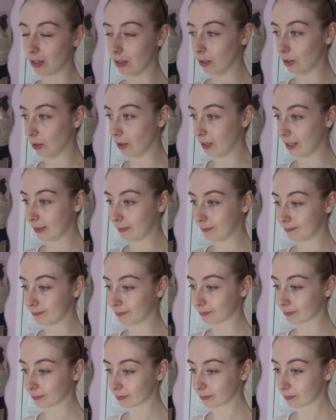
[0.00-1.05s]
Lolly.
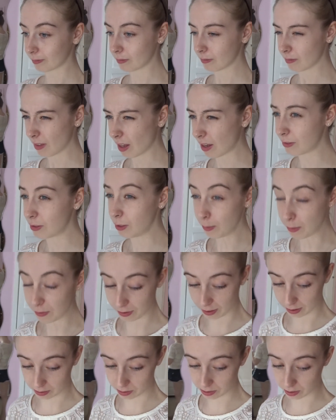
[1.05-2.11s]
To be
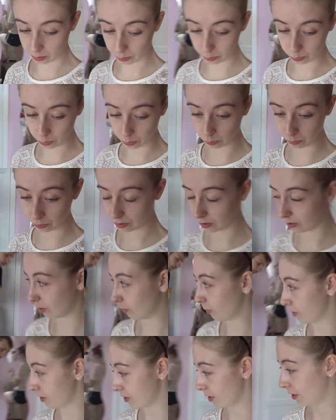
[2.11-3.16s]
fair, it's a lot cooler than it
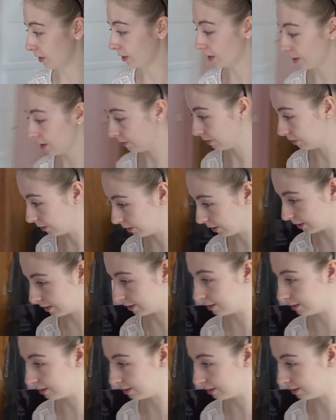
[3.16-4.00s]
was earlier, I feel like,